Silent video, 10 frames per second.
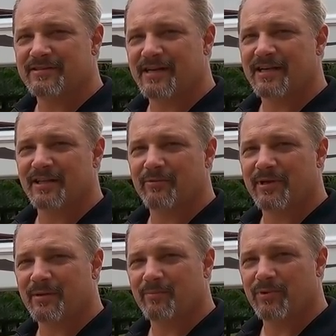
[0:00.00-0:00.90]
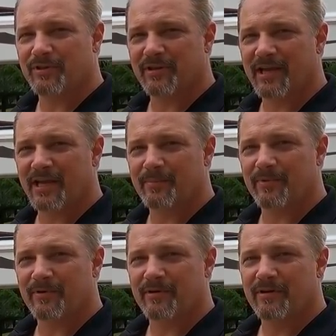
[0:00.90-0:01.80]
side that we can put the
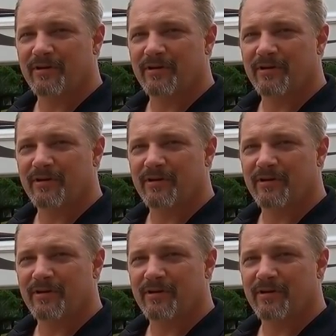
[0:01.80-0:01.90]
camper